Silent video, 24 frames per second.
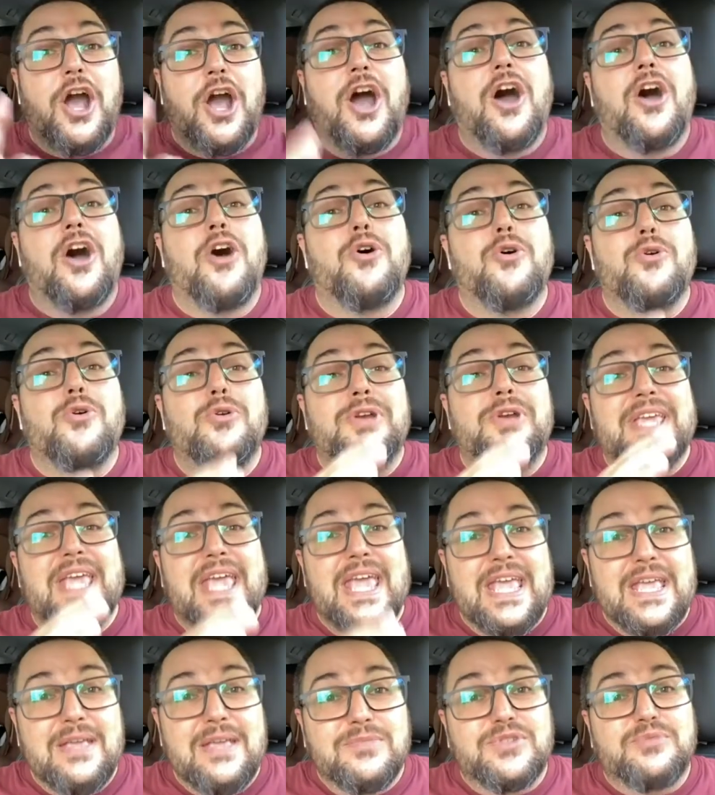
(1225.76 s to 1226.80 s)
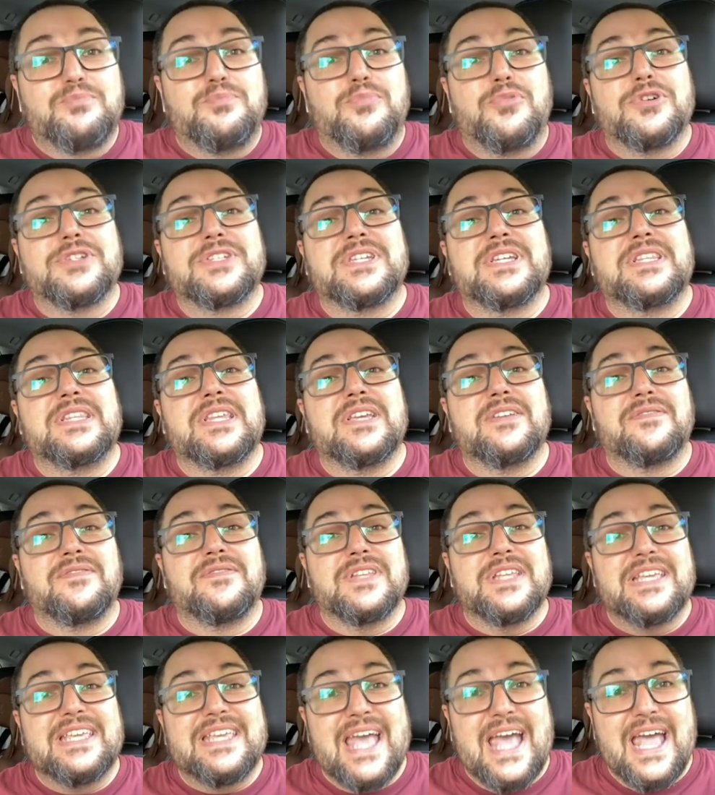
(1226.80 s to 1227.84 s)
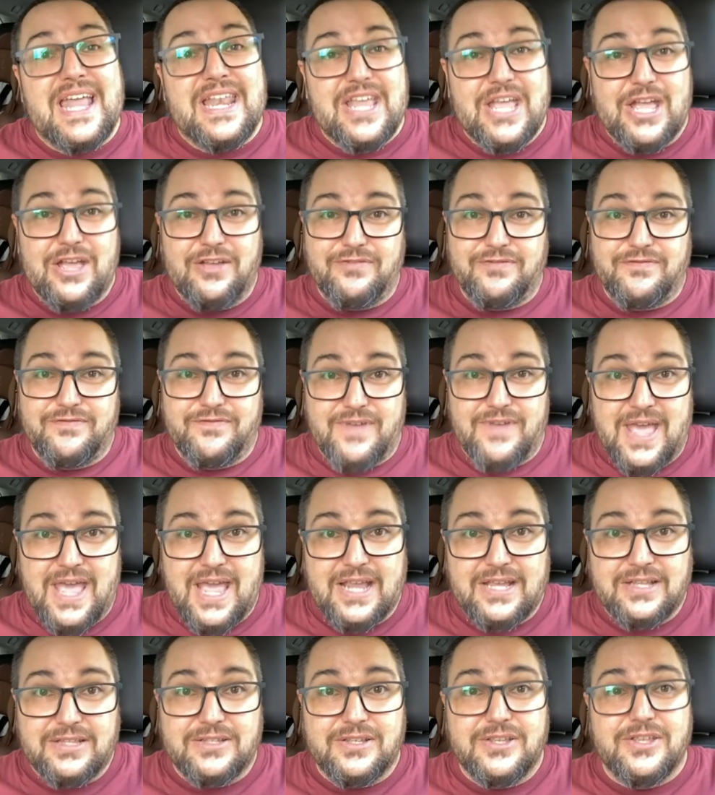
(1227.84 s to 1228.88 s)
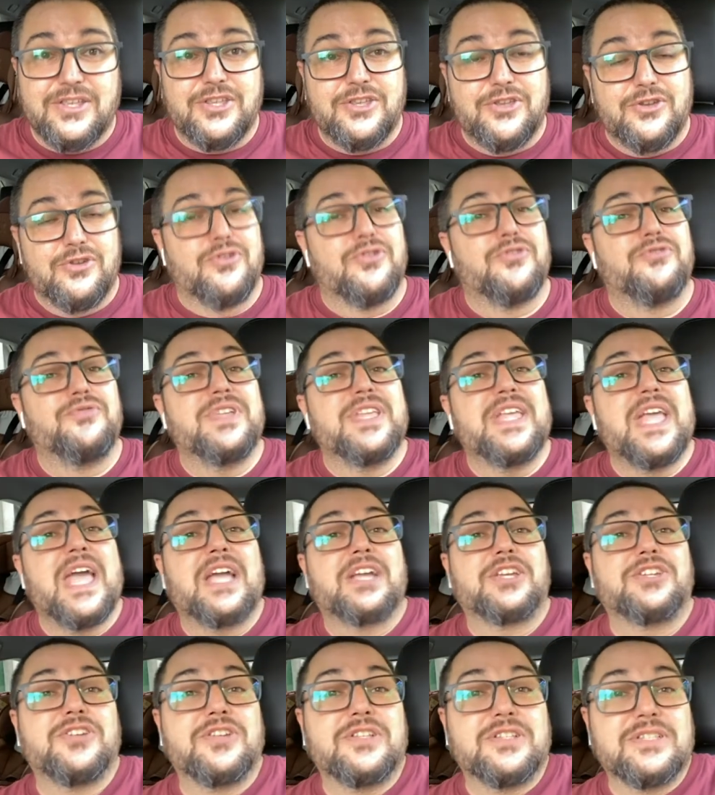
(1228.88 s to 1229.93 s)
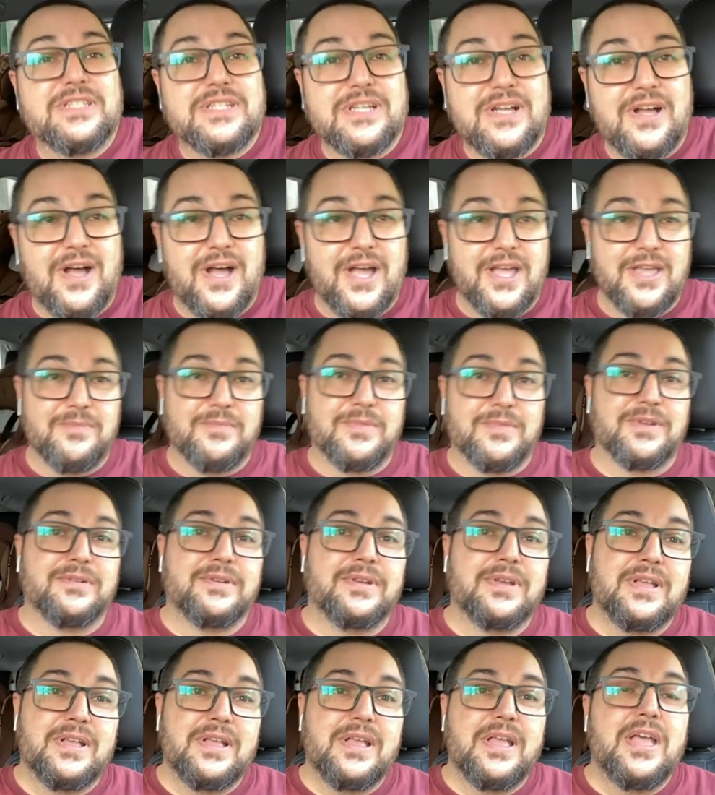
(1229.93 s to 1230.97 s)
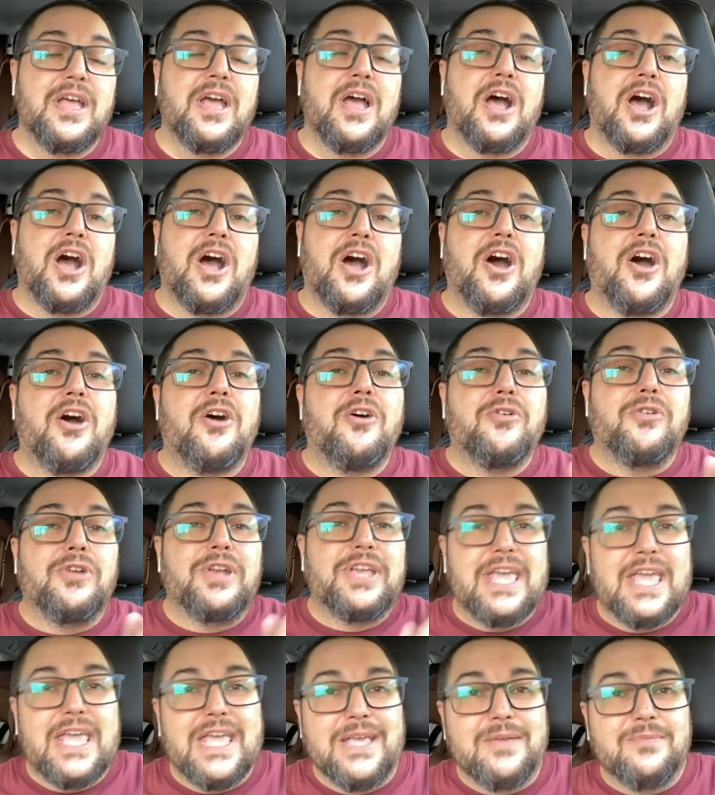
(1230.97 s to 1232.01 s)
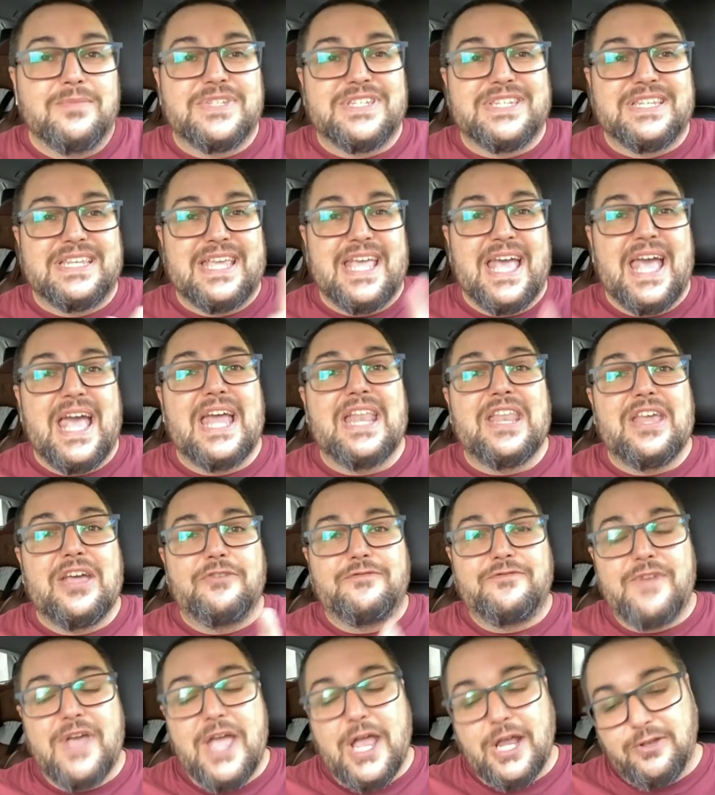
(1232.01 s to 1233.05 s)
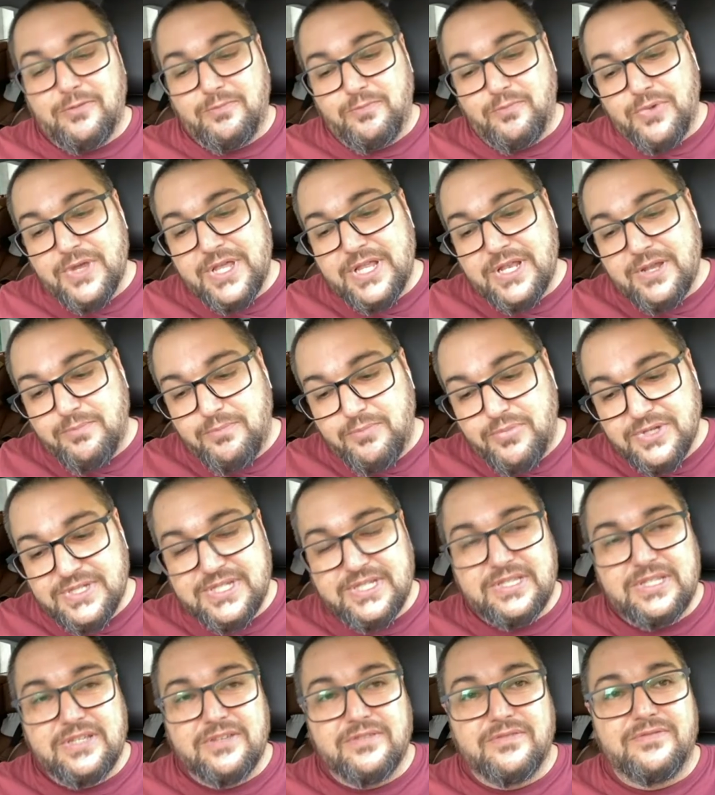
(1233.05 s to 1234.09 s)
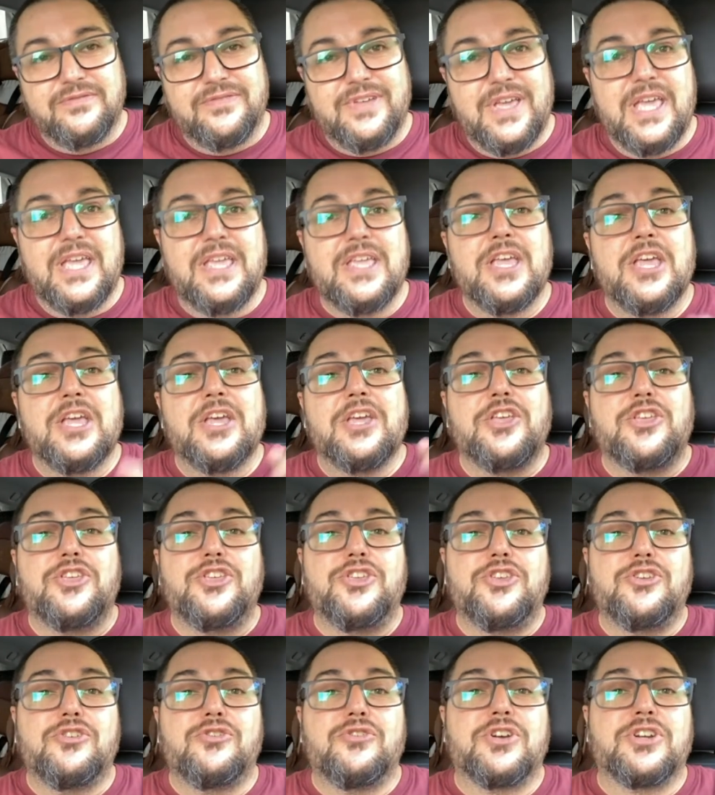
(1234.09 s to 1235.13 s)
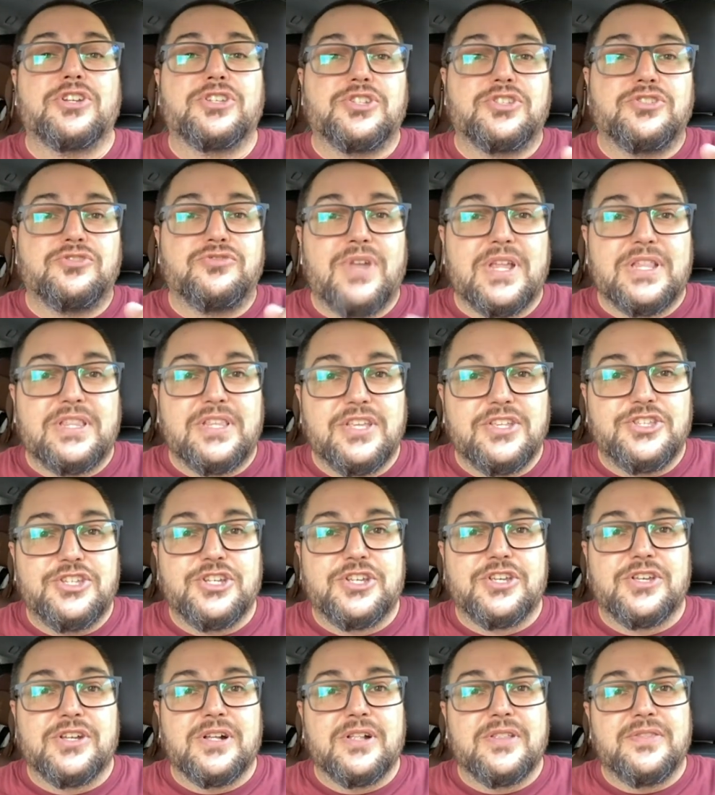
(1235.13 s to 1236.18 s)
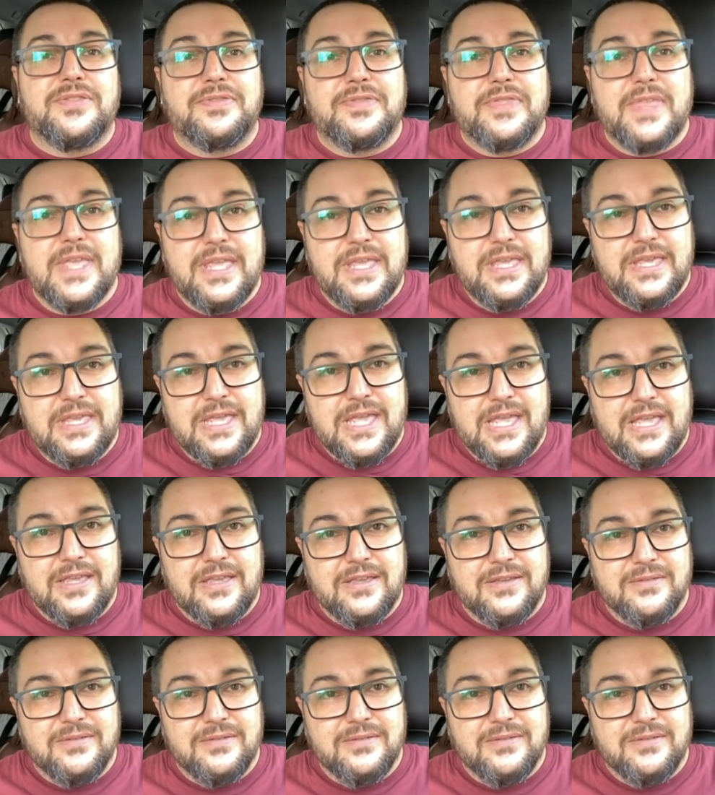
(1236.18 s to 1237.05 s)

how games positively can affect your reaction time, how games can affect in a positive way your strategical thinking,